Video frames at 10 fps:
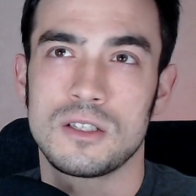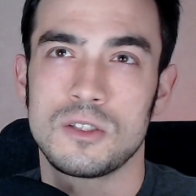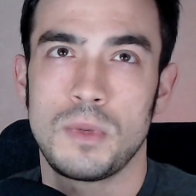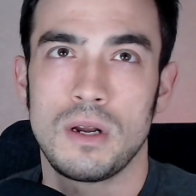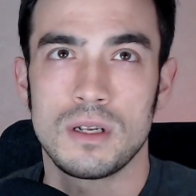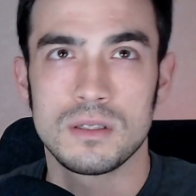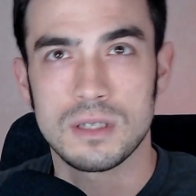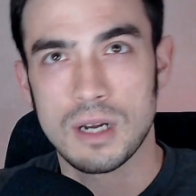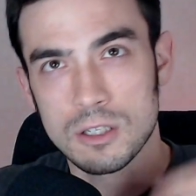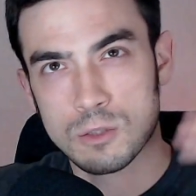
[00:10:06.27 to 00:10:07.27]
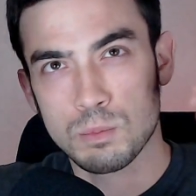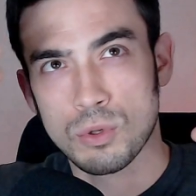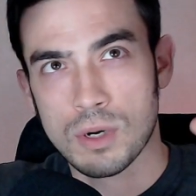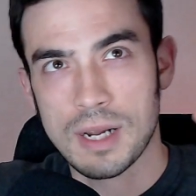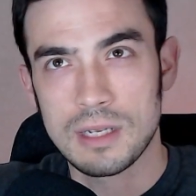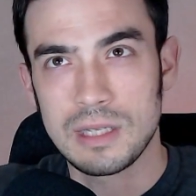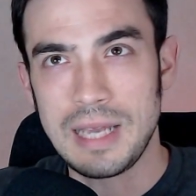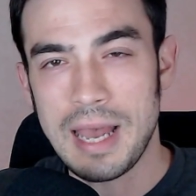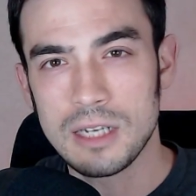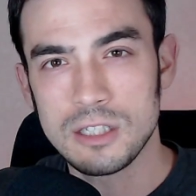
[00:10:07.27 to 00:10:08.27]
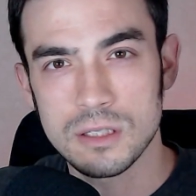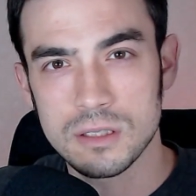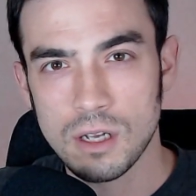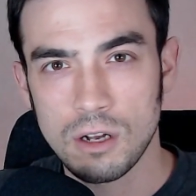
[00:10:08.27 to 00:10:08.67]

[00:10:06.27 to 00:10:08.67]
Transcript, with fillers: experience and explore kind of the edges